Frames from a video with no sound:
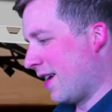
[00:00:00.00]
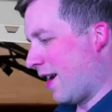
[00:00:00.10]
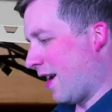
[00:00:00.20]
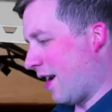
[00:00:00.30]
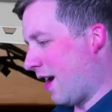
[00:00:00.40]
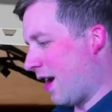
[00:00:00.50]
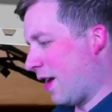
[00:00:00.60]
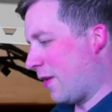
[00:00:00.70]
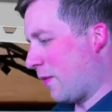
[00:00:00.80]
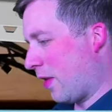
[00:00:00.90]

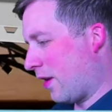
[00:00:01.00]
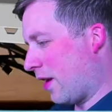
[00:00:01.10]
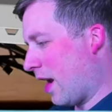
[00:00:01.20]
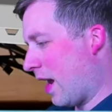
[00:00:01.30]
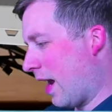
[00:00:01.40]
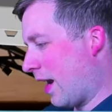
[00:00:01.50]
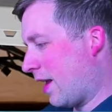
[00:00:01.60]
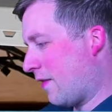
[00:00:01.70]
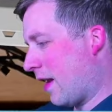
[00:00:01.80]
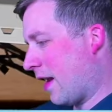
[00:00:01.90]
on whether or not any
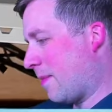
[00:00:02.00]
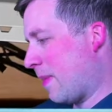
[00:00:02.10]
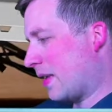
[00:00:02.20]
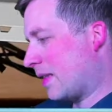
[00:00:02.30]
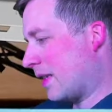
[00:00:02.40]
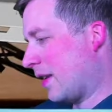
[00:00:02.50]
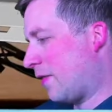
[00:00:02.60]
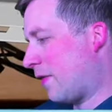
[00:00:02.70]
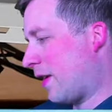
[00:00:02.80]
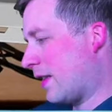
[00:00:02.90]
of it makes a
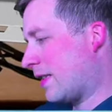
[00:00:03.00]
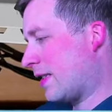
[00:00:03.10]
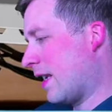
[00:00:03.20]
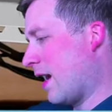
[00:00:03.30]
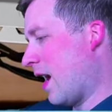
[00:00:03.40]
difference.